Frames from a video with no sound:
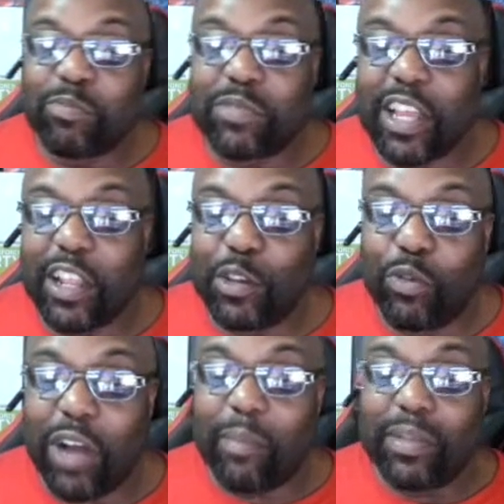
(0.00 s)
Telling you,
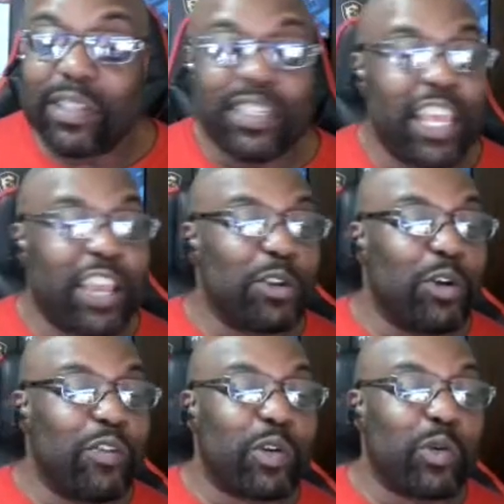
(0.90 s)
ramen's taking
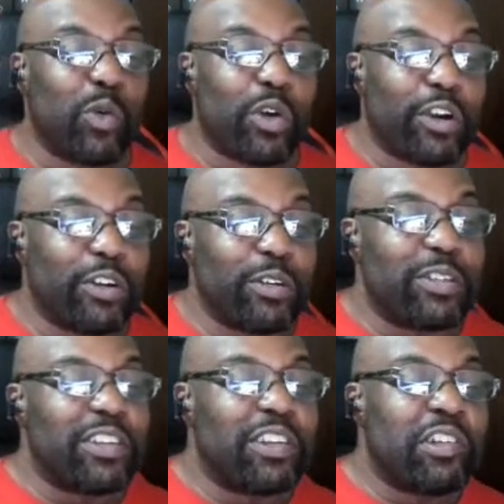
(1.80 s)
over the world.
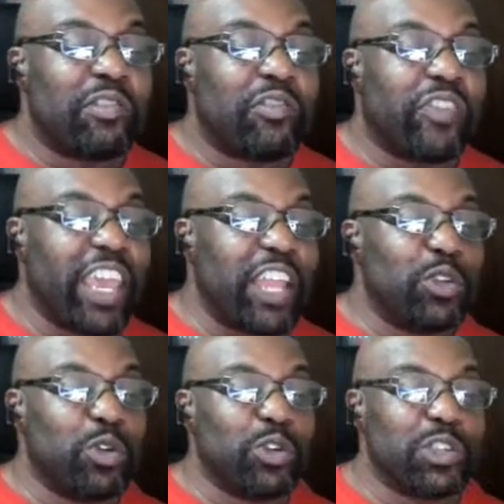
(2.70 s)
Fake
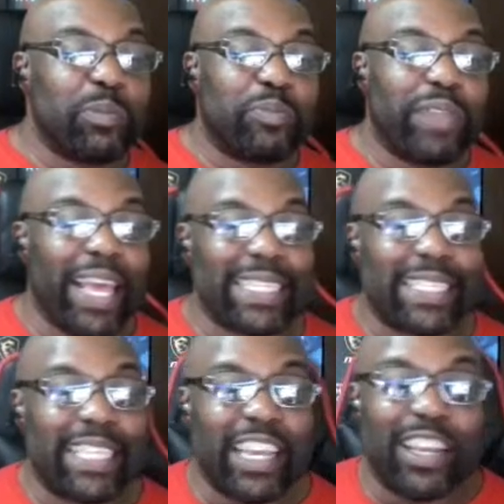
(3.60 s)
noodles and
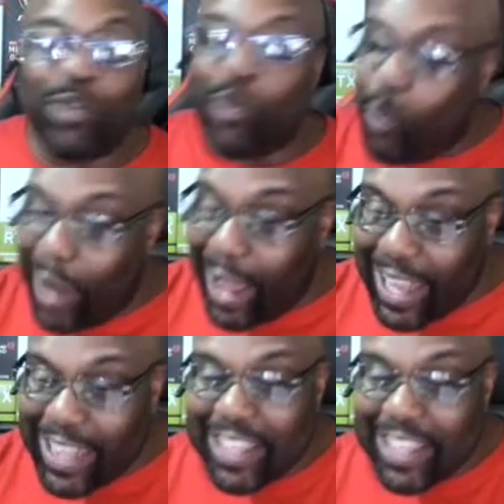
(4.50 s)
plastic. What?